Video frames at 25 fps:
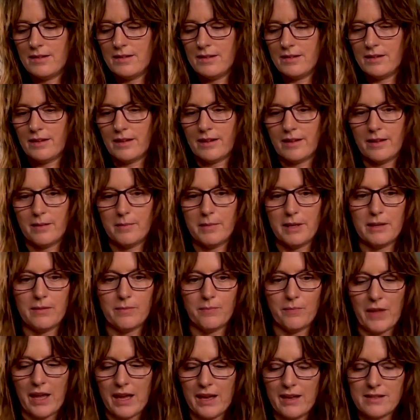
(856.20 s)
Yeah, I
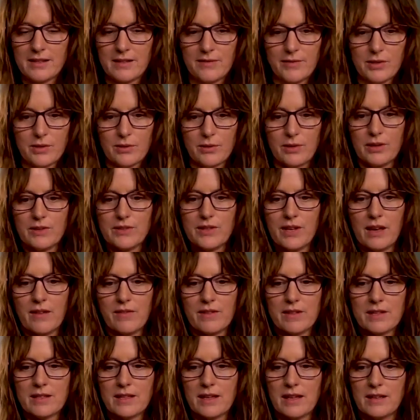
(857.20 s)
mean, Ace of Swords,
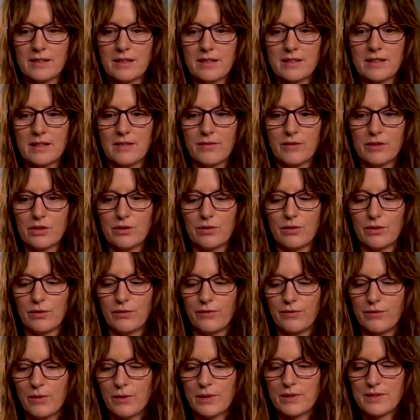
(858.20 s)
Heaven Sent, Listening for
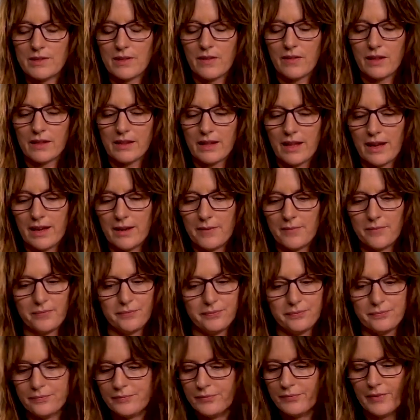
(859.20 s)
Truth, Focus on the Light.
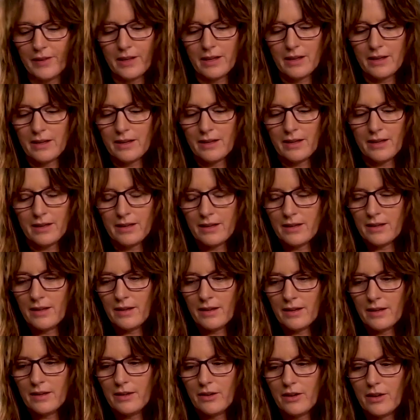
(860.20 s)

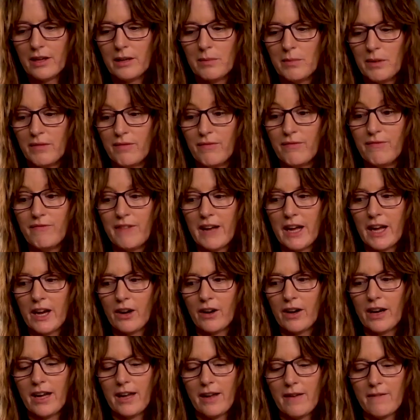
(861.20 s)
You're going to be
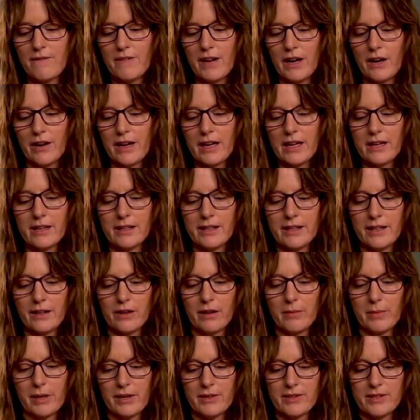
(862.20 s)
very, very
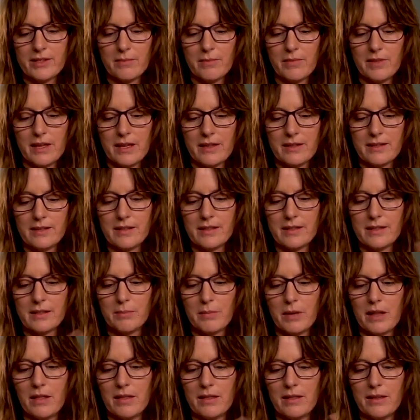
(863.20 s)
clear about some things this
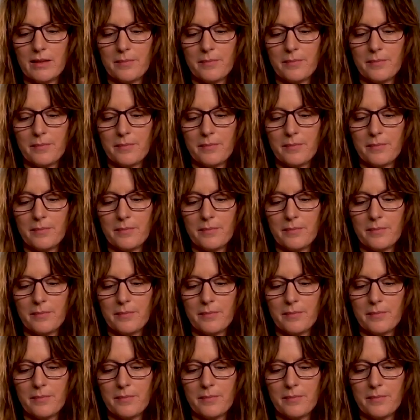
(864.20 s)
month.